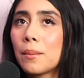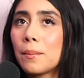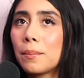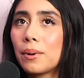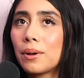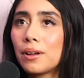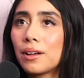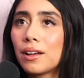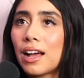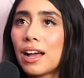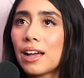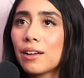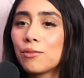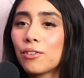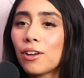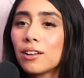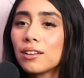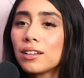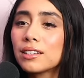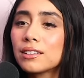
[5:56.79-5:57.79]
But I
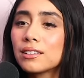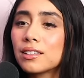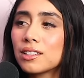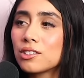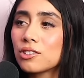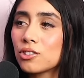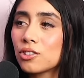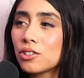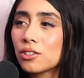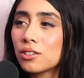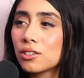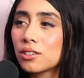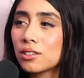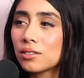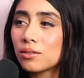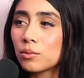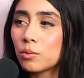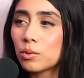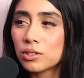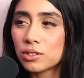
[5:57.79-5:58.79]
felt like this
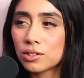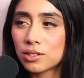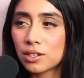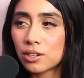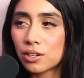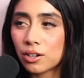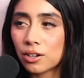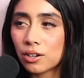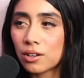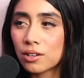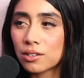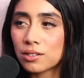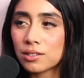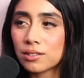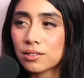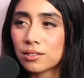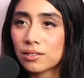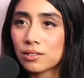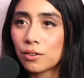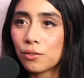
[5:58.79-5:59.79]
year was the year
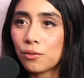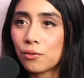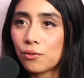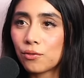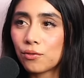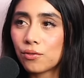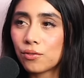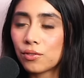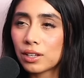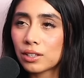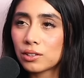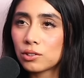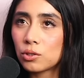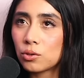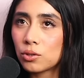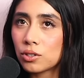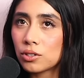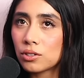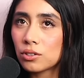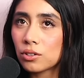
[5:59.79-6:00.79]
because the like two
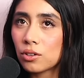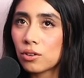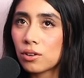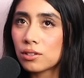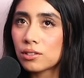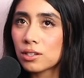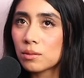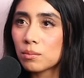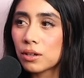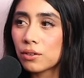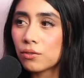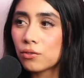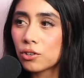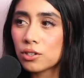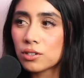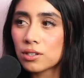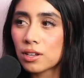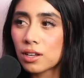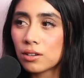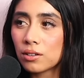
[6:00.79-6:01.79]
years ago I did my
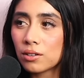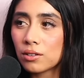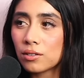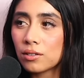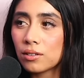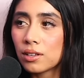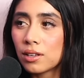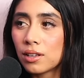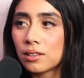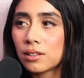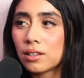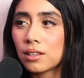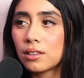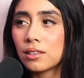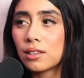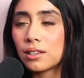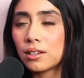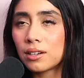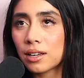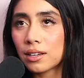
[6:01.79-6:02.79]
first anal. Then
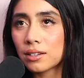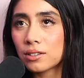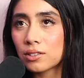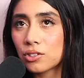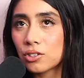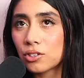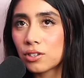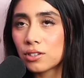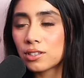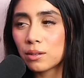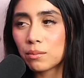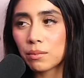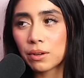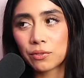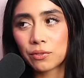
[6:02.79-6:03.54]
the next year I did my